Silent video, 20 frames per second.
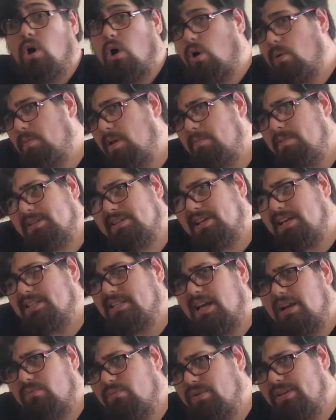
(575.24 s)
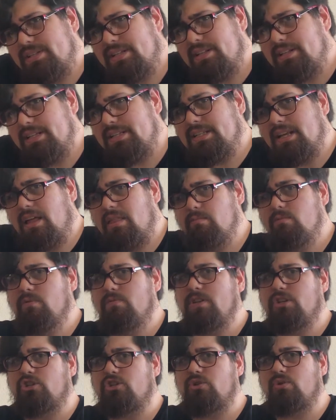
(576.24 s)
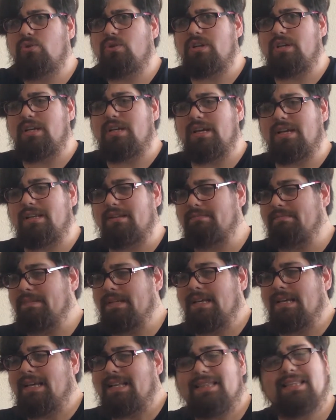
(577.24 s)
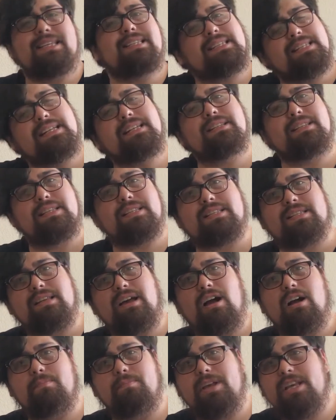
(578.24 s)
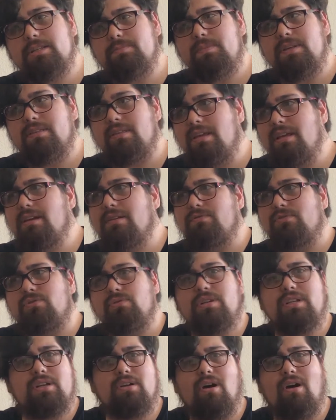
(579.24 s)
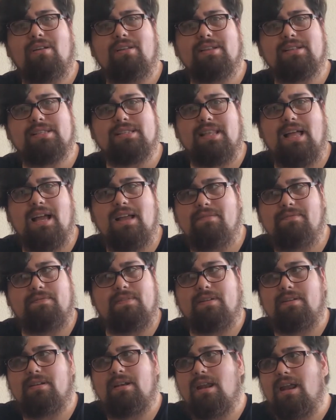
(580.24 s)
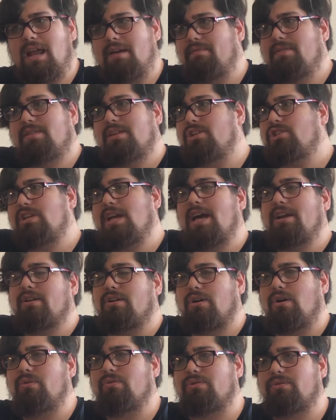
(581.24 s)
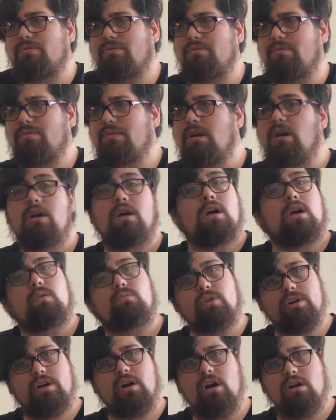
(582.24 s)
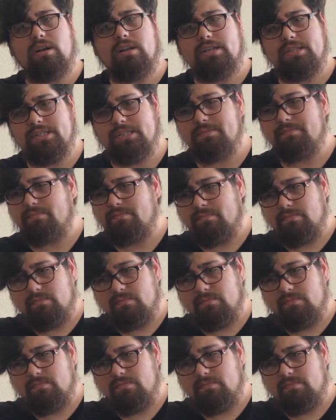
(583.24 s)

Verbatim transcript: Or maybe it's because I recently saw the movie Judy, and listening to the song makes me think of Judy Garland's life and everything she had to go through. Regardless,